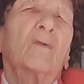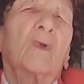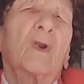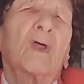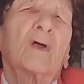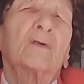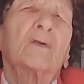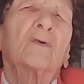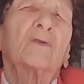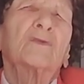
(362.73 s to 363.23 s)
Well,
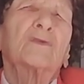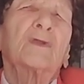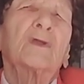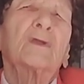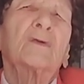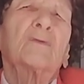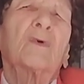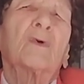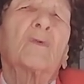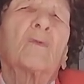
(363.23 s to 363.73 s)
I don't
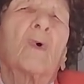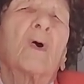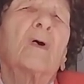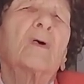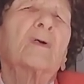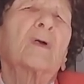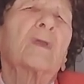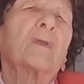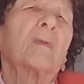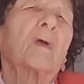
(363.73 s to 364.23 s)
think we're
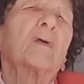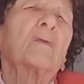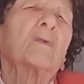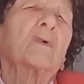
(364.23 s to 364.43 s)
welcoming it.